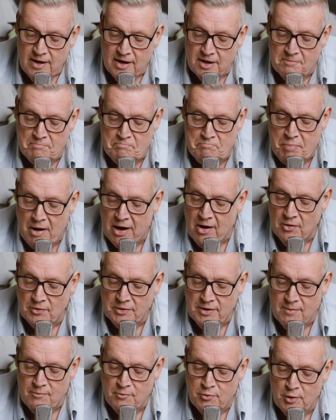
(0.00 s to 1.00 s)
and
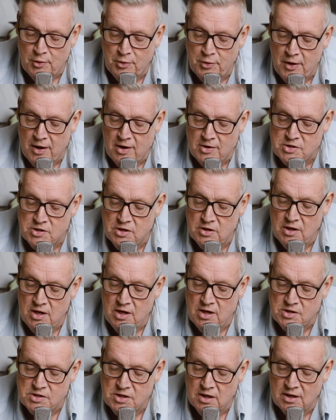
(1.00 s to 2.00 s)
bound him for 1,000
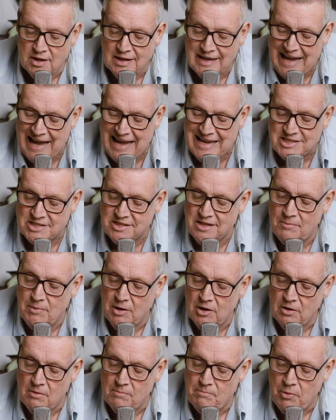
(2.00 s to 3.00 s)
years and cast him
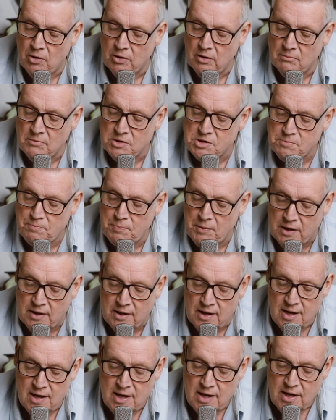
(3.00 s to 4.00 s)
into the bottomless pit